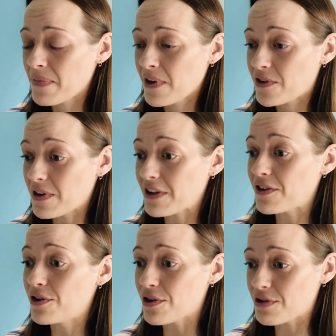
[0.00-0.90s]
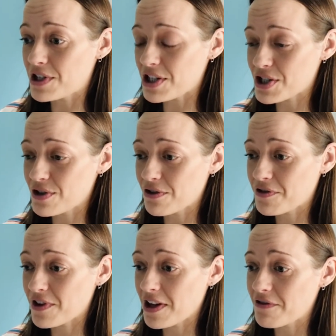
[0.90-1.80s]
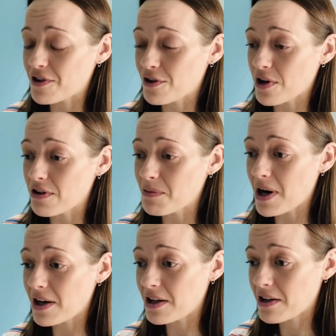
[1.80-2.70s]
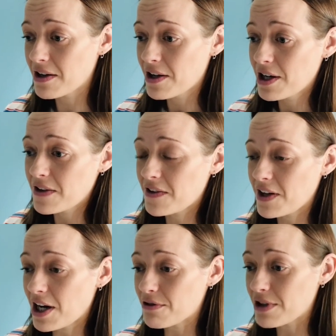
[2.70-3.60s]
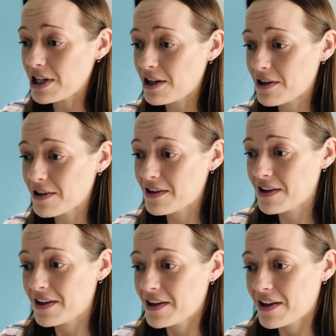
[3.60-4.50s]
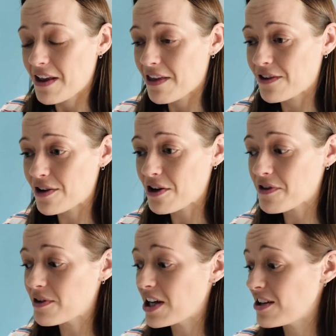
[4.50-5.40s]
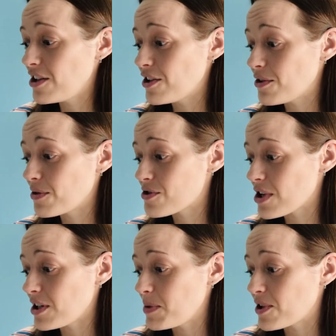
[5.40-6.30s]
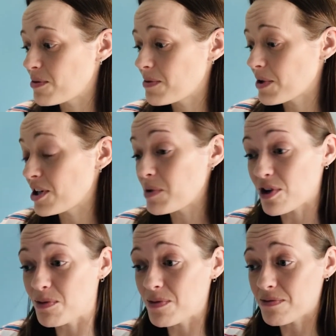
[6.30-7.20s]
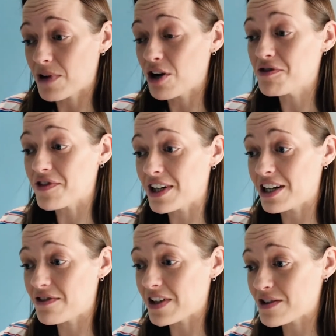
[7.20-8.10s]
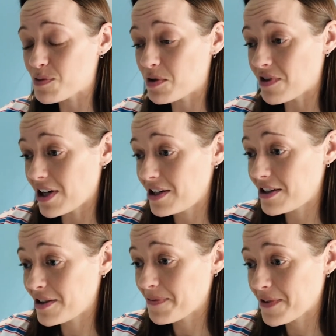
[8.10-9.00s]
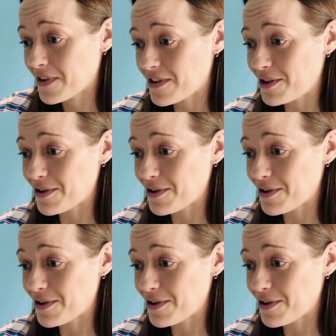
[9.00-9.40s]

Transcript: So that's another additional thing for growing my TRE stuff. And then, you know, I'm going to become hopefully an advanced provider, because I know